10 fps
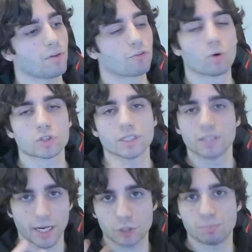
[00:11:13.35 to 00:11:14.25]
Of course,
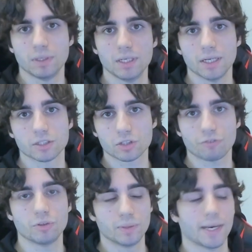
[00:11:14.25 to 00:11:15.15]
XP and
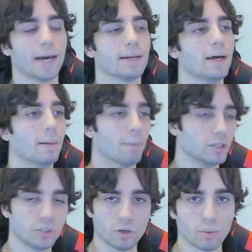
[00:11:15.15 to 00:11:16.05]
stuff you can,
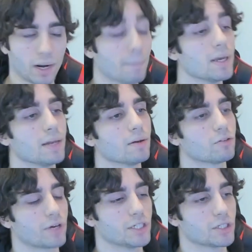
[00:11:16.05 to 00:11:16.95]
but you know what I mean.
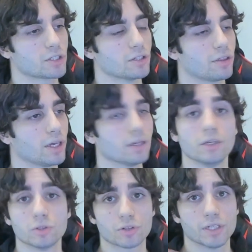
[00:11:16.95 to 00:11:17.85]
Traces, the
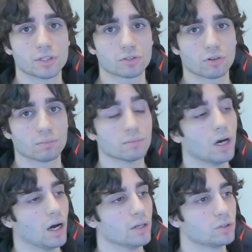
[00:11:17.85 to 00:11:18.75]
new tracers from
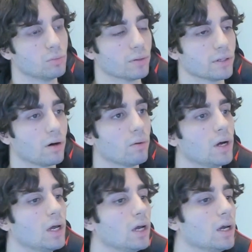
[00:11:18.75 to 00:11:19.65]
2.0.
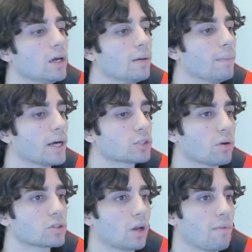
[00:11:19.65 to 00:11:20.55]
Black
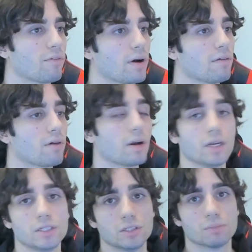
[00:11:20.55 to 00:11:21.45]
Swan is going to be very, very
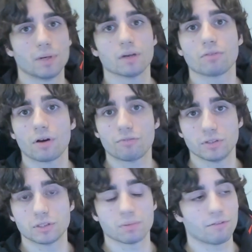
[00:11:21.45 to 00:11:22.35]
easy to build, very free
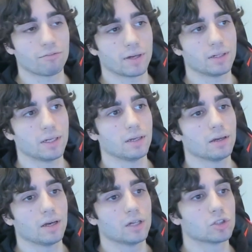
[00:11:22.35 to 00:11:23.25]
to play friendly.
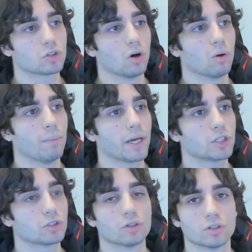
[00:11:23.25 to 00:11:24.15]
So make
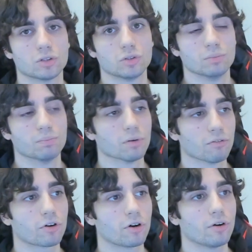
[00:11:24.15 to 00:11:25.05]
sure to pull
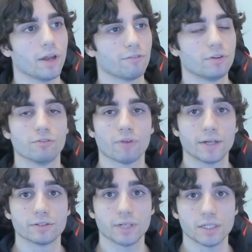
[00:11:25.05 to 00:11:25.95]
for her if you
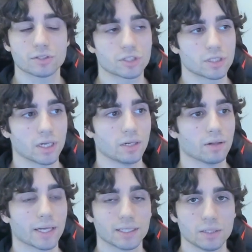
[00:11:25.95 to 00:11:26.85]
find her interesting and you
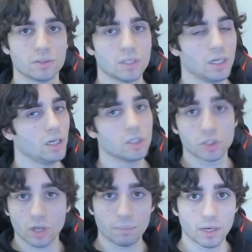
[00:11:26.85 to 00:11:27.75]
like DOT. She's
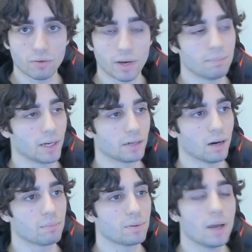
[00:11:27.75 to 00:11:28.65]
going to be a great
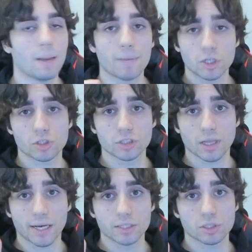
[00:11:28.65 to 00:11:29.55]
pickup. Make sure to
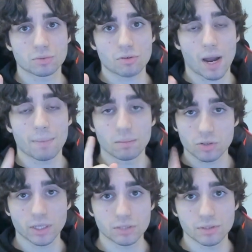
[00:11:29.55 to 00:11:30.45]
like and subscribe. I'm
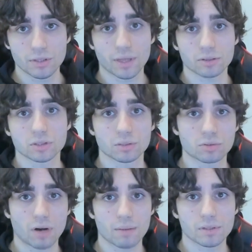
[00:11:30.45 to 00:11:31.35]
trying to reach 1,000
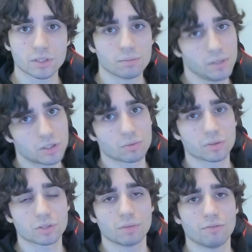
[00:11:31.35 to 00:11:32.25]
subscribers. Means the
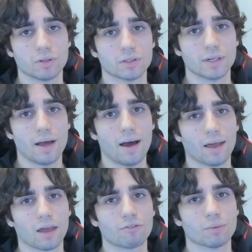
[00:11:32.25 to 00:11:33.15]
world to me if you could.
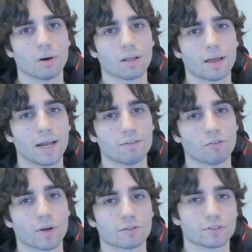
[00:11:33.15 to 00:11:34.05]
I love you all and have a
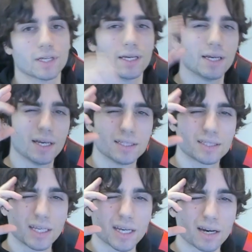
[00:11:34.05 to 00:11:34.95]
wonderful day.
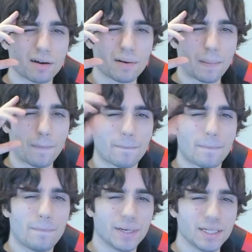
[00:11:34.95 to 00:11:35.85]
Take care.
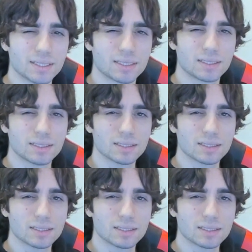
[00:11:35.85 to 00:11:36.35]
Peace.